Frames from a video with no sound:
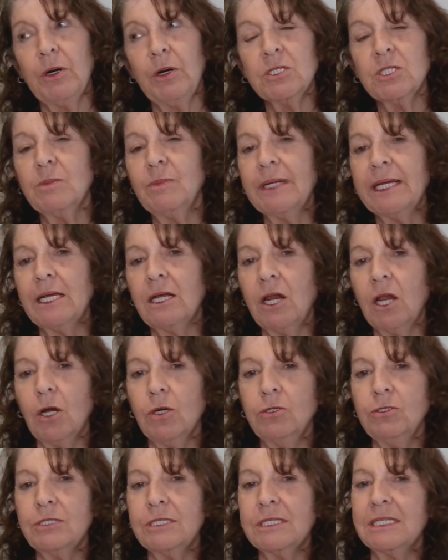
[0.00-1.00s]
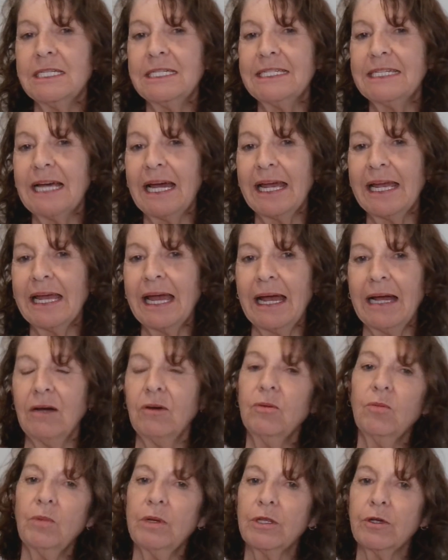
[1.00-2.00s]
Possibly close the day
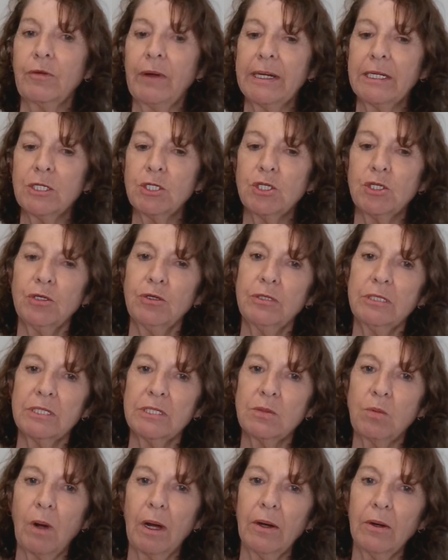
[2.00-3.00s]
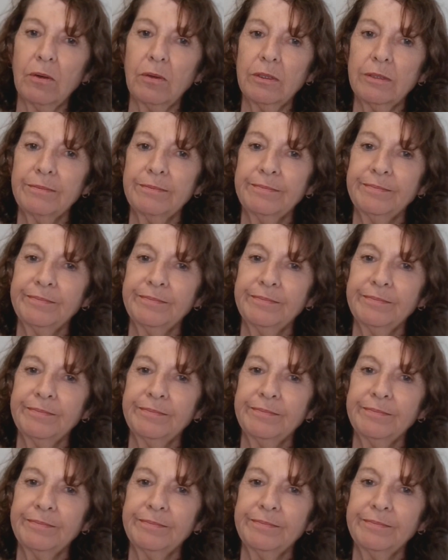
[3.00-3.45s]
out with gratitude as well.